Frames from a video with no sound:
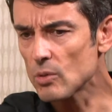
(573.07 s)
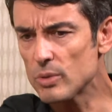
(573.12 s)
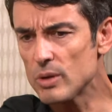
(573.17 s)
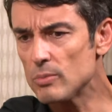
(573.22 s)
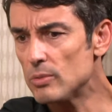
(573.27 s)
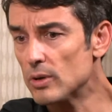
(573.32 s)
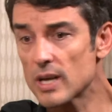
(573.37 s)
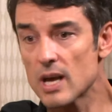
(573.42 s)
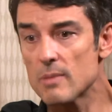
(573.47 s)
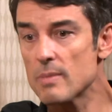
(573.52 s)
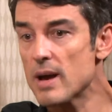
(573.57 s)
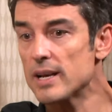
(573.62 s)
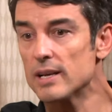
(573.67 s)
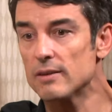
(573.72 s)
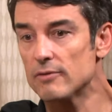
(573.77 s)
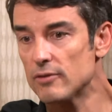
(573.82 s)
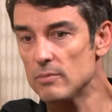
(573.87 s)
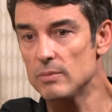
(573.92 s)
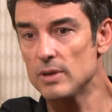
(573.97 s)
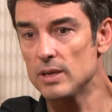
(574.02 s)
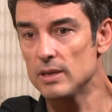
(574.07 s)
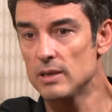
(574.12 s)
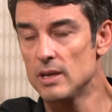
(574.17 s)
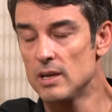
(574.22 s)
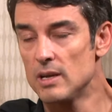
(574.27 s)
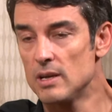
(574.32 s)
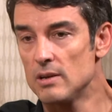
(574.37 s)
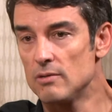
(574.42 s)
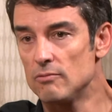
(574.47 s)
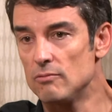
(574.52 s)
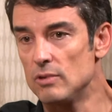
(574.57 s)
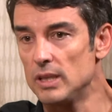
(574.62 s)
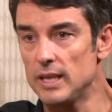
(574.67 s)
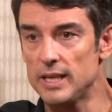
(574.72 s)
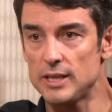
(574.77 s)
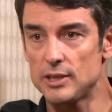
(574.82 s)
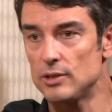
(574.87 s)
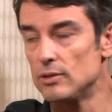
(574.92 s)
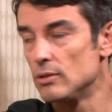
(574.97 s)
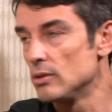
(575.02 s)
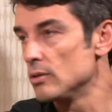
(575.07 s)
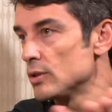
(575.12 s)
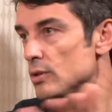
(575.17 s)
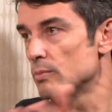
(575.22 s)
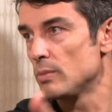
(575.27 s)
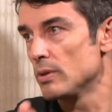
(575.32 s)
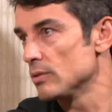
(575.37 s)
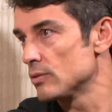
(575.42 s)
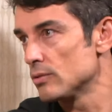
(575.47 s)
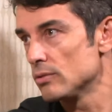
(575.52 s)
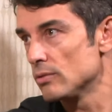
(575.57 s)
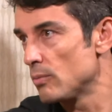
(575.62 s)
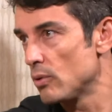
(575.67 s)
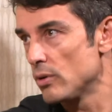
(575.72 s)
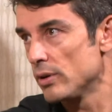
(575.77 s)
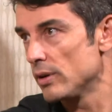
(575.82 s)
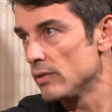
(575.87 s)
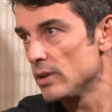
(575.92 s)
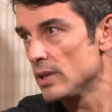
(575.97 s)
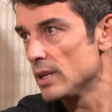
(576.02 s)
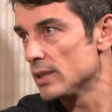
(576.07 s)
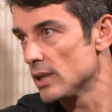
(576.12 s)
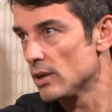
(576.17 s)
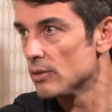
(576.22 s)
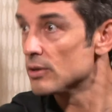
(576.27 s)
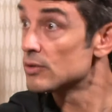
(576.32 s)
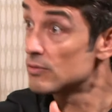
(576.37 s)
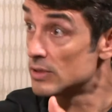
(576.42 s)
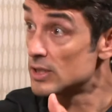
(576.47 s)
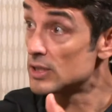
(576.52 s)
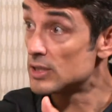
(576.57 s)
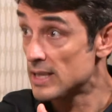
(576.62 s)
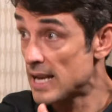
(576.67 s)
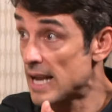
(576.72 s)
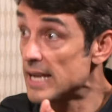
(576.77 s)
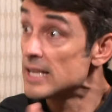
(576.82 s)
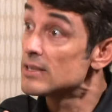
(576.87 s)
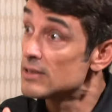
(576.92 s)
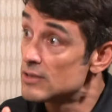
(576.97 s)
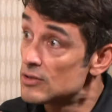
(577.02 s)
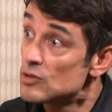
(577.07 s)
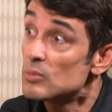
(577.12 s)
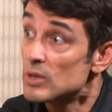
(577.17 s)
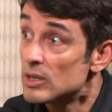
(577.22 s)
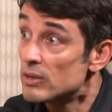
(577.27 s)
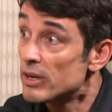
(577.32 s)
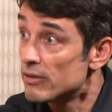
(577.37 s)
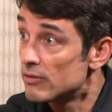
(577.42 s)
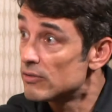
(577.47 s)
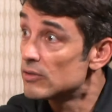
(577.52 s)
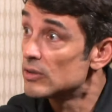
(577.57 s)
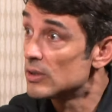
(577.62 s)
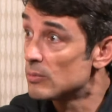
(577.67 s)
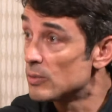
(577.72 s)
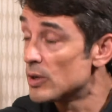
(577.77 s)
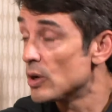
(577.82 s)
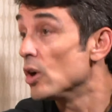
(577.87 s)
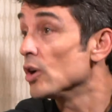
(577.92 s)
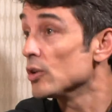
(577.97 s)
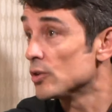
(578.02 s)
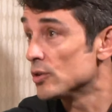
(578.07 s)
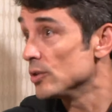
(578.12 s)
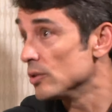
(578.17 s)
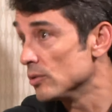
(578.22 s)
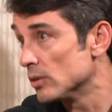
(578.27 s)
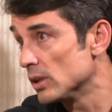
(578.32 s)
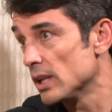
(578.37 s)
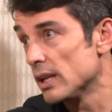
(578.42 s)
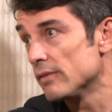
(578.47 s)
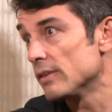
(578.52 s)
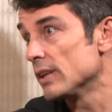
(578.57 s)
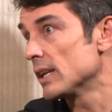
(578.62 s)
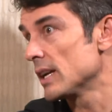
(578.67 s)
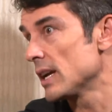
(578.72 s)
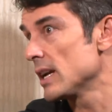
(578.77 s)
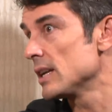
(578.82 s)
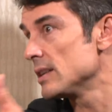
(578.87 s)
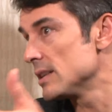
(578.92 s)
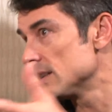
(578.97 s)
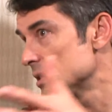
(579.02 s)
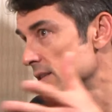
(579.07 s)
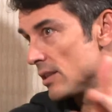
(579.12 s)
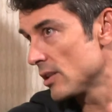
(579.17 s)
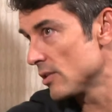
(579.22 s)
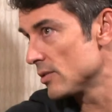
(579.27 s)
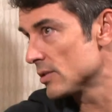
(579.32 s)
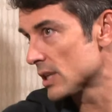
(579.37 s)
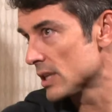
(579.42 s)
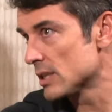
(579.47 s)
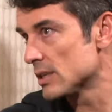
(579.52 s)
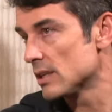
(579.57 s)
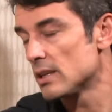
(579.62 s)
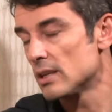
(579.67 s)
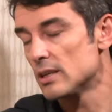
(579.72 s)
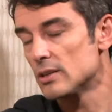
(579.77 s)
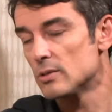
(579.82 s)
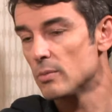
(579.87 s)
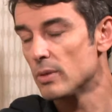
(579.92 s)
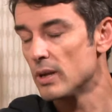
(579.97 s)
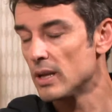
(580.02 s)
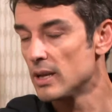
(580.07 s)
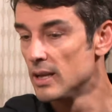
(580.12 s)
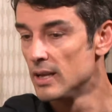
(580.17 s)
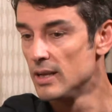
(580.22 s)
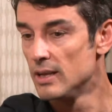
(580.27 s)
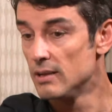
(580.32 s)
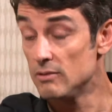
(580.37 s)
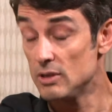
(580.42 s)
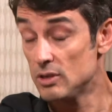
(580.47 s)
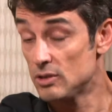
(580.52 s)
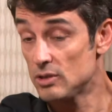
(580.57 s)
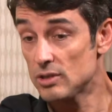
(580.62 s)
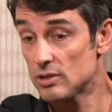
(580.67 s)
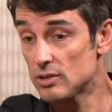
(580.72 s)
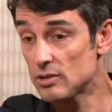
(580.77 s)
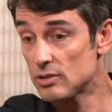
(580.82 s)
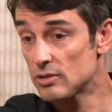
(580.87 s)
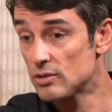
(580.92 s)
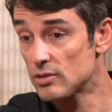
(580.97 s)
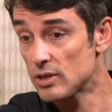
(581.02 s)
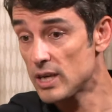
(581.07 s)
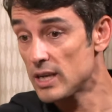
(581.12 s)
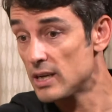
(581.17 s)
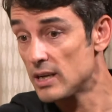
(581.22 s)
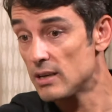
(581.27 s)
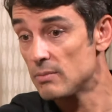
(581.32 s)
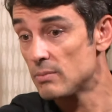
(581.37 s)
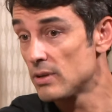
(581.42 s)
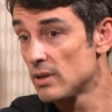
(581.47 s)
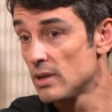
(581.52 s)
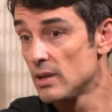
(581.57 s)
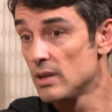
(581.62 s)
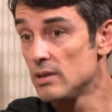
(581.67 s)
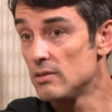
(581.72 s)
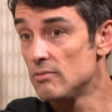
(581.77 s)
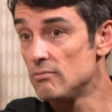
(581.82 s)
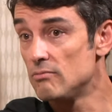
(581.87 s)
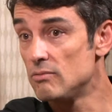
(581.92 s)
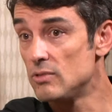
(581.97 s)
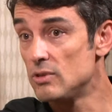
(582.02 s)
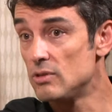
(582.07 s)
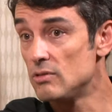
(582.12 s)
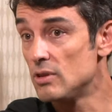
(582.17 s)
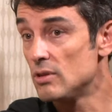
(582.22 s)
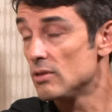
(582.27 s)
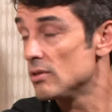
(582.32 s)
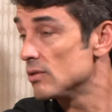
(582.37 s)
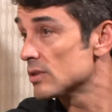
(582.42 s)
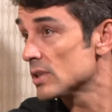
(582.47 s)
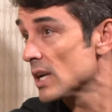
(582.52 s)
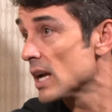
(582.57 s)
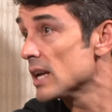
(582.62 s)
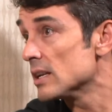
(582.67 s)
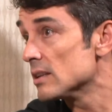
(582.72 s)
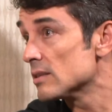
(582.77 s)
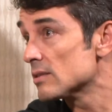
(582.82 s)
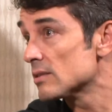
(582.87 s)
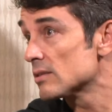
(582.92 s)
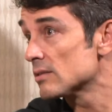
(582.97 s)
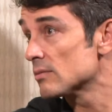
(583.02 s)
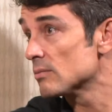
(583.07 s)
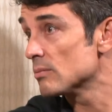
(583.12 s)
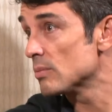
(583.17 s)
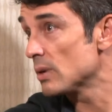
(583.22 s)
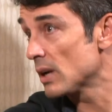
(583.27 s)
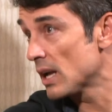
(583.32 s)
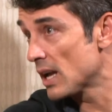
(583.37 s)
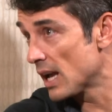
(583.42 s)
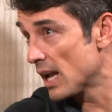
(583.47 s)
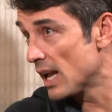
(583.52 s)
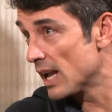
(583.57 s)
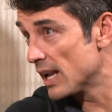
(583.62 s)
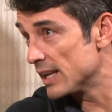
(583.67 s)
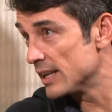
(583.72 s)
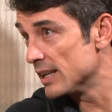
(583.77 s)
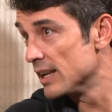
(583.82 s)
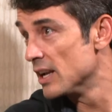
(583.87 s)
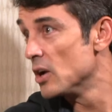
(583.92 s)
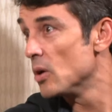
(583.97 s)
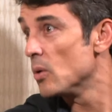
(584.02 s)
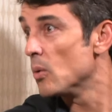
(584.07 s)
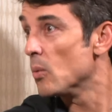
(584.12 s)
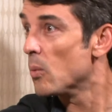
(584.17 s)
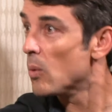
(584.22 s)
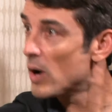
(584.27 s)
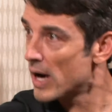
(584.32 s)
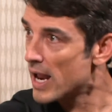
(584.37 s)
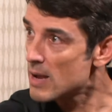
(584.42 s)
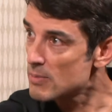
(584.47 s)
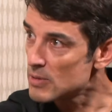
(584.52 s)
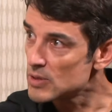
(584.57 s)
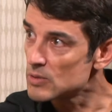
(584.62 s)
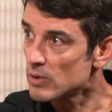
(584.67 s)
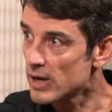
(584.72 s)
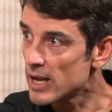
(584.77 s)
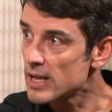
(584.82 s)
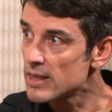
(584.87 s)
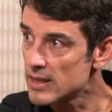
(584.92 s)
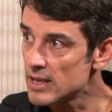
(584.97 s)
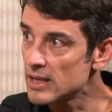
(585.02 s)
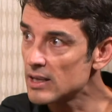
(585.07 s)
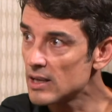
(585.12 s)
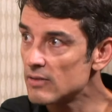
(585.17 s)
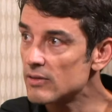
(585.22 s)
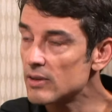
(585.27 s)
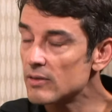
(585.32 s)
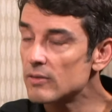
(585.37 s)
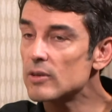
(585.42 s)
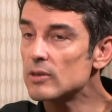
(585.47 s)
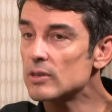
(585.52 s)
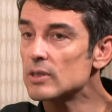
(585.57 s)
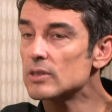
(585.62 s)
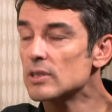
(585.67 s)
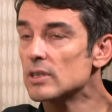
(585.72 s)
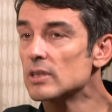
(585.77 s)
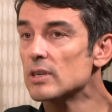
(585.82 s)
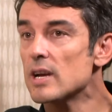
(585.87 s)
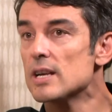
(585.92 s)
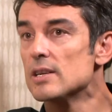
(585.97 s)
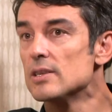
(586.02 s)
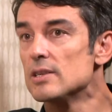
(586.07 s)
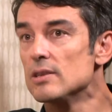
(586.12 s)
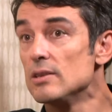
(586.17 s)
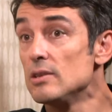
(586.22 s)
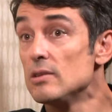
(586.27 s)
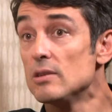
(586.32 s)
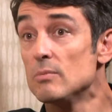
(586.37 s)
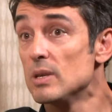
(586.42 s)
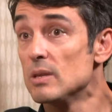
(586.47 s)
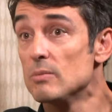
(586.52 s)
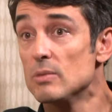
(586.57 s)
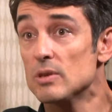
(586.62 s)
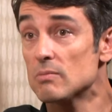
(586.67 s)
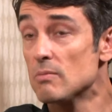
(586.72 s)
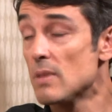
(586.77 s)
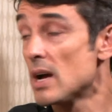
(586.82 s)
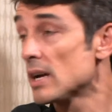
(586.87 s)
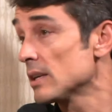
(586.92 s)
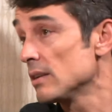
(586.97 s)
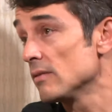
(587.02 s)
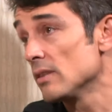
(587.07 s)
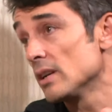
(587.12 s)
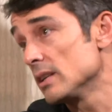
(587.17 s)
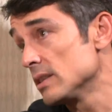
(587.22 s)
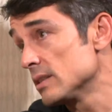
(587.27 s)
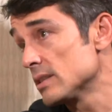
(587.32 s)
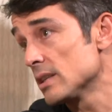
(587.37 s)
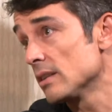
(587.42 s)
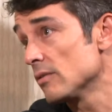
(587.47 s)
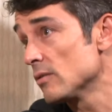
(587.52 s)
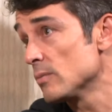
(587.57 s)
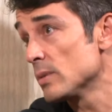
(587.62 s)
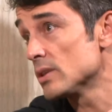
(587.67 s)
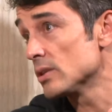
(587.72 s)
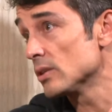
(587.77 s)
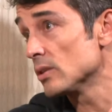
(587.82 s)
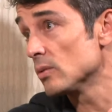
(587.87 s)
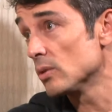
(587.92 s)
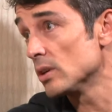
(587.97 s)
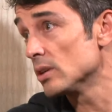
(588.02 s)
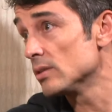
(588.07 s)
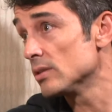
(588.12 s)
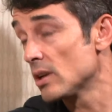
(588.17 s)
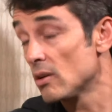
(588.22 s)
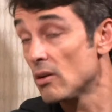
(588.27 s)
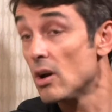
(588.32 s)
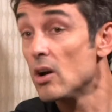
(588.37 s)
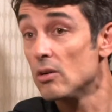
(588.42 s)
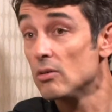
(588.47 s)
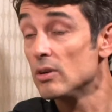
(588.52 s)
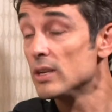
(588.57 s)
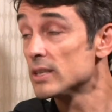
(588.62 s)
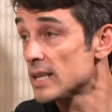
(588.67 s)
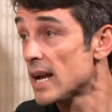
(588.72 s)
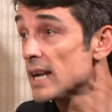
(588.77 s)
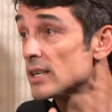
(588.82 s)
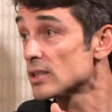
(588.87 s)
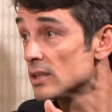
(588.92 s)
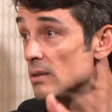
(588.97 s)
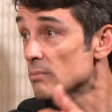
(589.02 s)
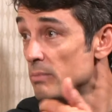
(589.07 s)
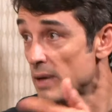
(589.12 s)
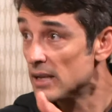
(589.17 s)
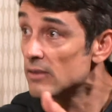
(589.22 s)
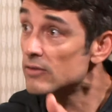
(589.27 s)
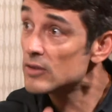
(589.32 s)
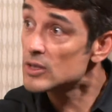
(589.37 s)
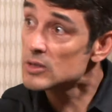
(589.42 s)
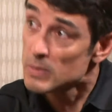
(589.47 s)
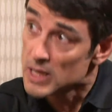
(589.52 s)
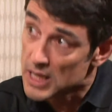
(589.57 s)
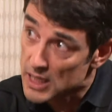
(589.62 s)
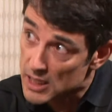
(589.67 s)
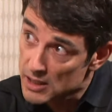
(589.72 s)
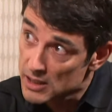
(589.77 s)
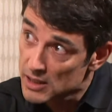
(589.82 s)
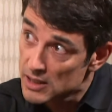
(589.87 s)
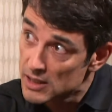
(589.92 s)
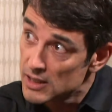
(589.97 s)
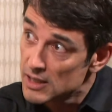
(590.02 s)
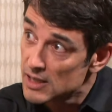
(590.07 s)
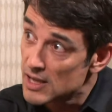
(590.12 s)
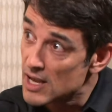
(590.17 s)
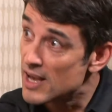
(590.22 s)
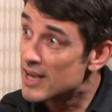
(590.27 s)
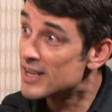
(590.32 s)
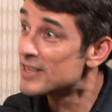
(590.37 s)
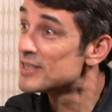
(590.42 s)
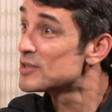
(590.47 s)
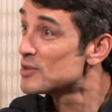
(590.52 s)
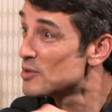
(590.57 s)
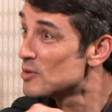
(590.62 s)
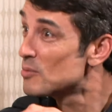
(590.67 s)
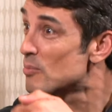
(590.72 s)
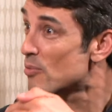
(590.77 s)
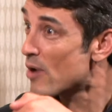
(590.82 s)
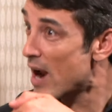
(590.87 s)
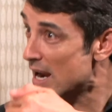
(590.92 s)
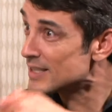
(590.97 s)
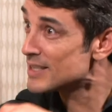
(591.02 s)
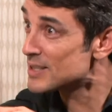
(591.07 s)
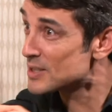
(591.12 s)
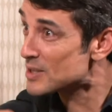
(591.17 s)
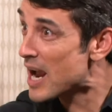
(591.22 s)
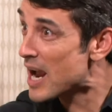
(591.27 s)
people come at it from a relational or spiritual point of view. They say, oh, it's just nice to be grateful, and we ought to, and loving kindness and those kind of things. But there's just straight up neuroscience behind what happens when I think of and focus on gratitude. And you can be the most Machiavellian son of a bitch in the world and go, oh, it's actually benefits me to practice